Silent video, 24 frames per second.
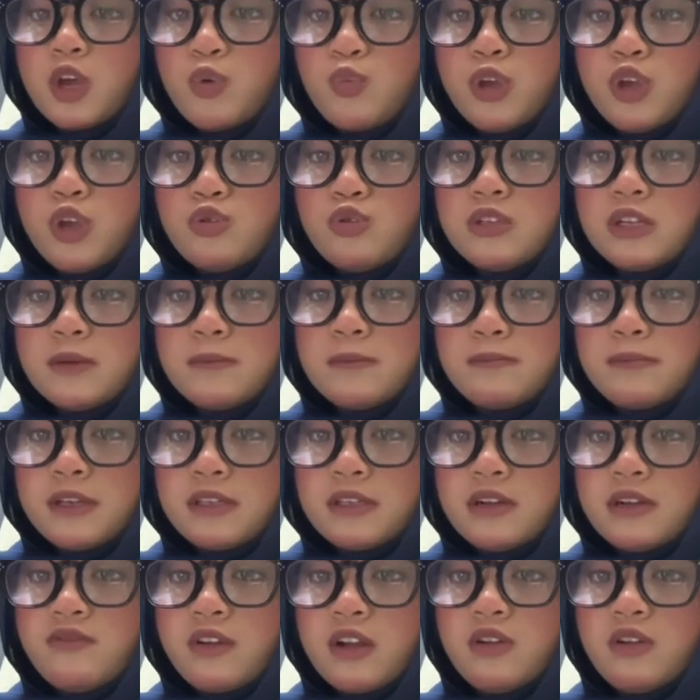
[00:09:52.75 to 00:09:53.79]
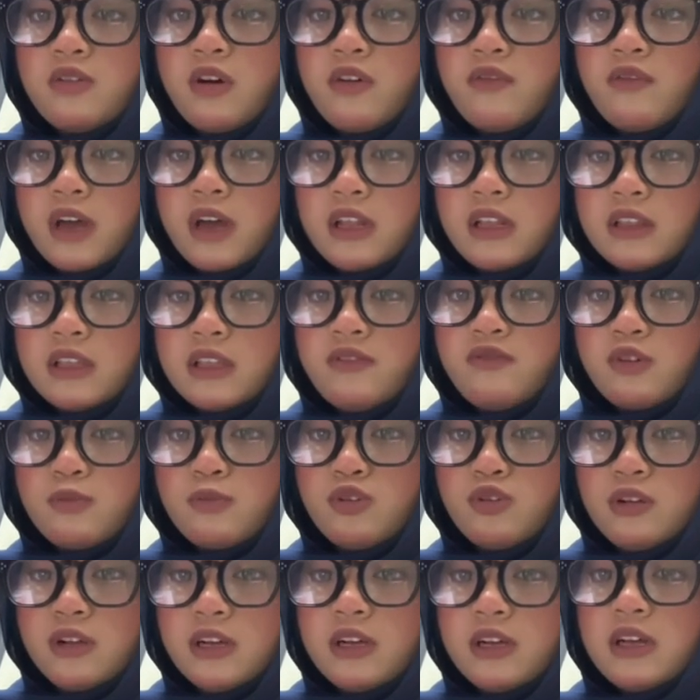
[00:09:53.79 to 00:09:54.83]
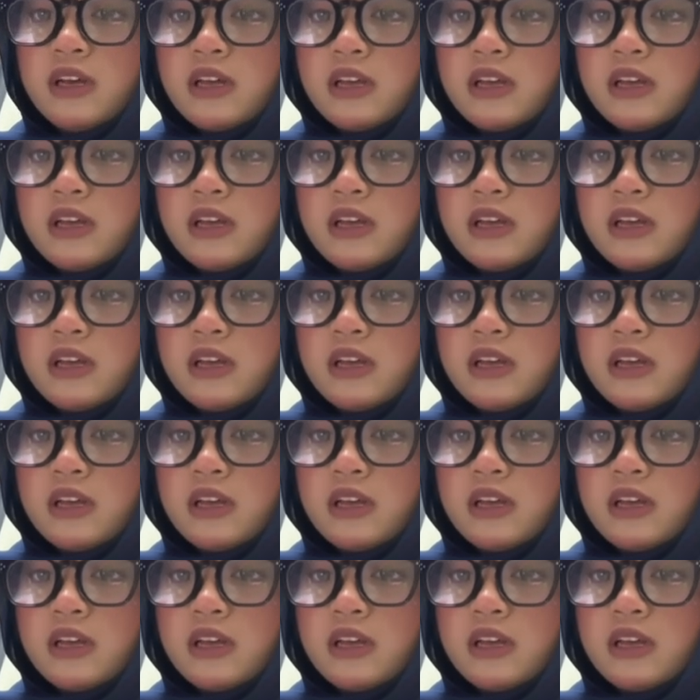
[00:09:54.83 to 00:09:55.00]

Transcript: we use the present value of anything formula,